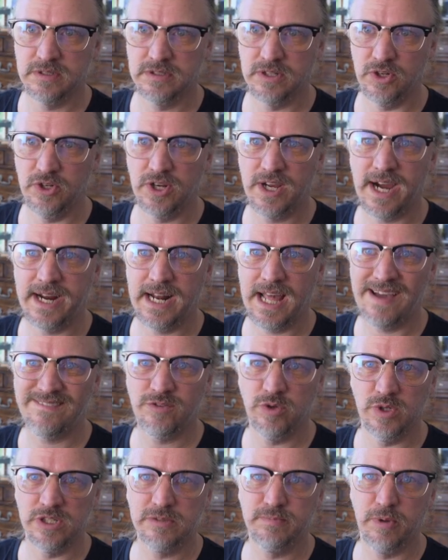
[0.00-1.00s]
So you kind of have
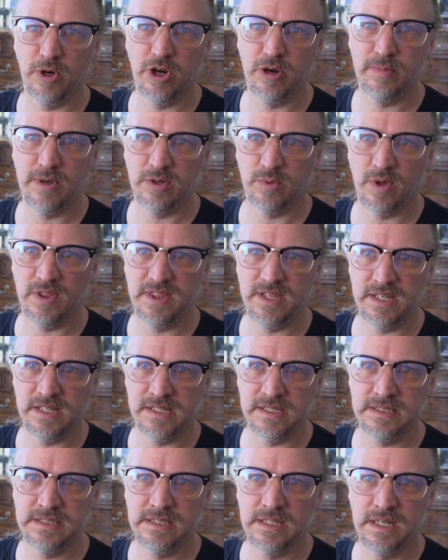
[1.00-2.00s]
to experiment with
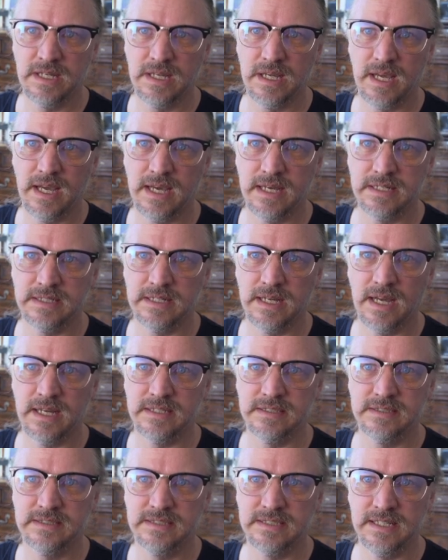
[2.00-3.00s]
these
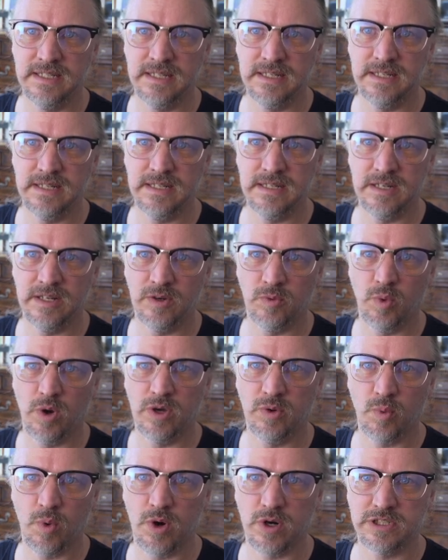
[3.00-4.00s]
and see
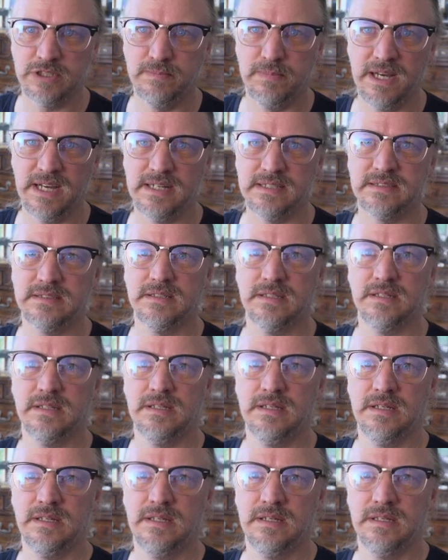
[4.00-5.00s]
what works best.
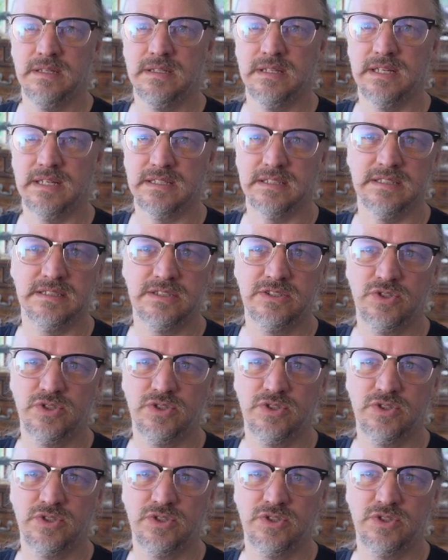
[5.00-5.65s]
Like, let's